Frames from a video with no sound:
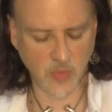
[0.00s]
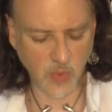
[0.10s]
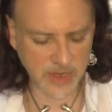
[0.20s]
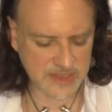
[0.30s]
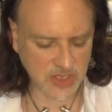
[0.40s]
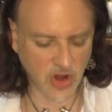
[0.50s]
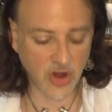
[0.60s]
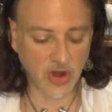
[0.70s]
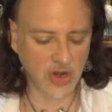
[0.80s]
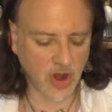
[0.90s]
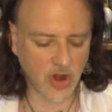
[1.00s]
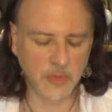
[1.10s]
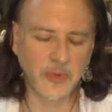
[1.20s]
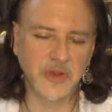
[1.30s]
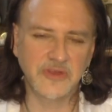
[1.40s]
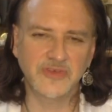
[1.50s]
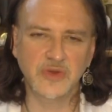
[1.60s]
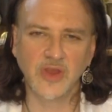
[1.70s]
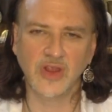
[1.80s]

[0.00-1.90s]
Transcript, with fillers: What is her point of view,